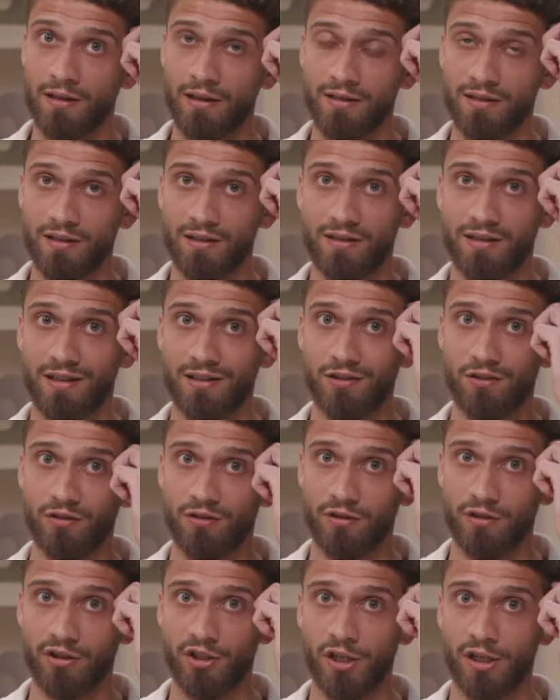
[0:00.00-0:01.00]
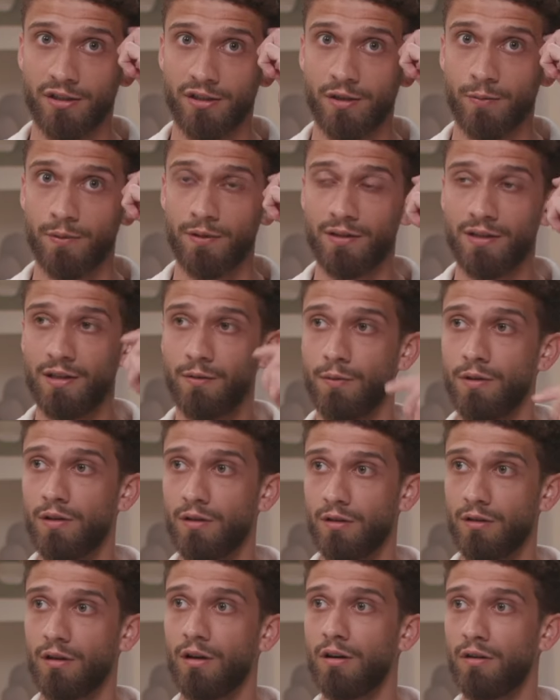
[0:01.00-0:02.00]
There's extensions to ChatGPT where you
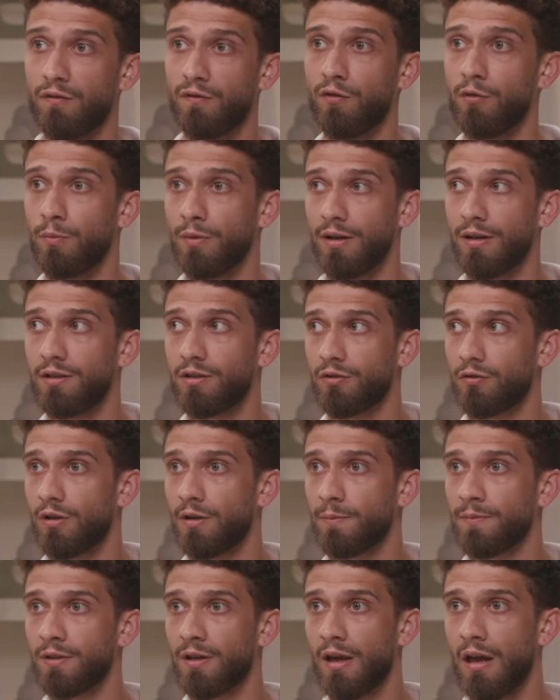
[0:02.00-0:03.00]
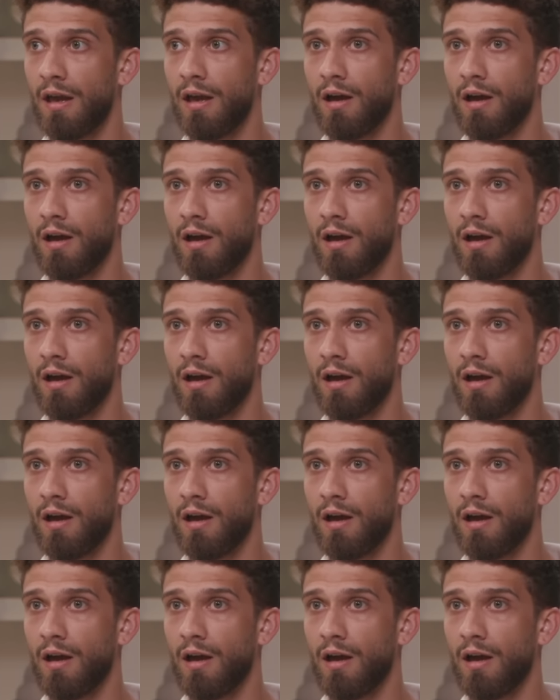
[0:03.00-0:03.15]
can kind of formulate scripts.